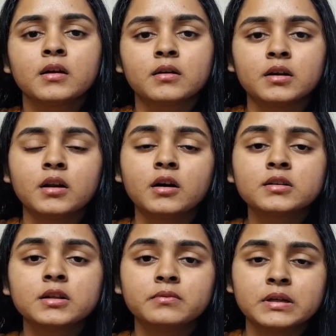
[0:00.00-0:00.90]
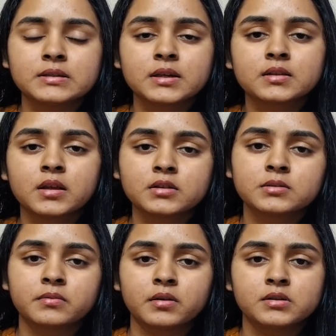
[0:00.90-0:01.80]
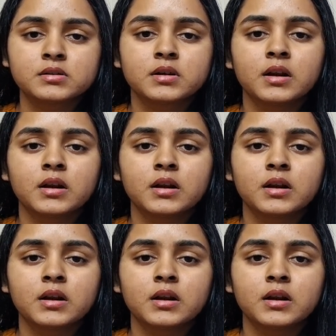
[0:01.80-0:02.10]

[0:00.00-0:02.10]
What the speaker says: Learn the basic things first,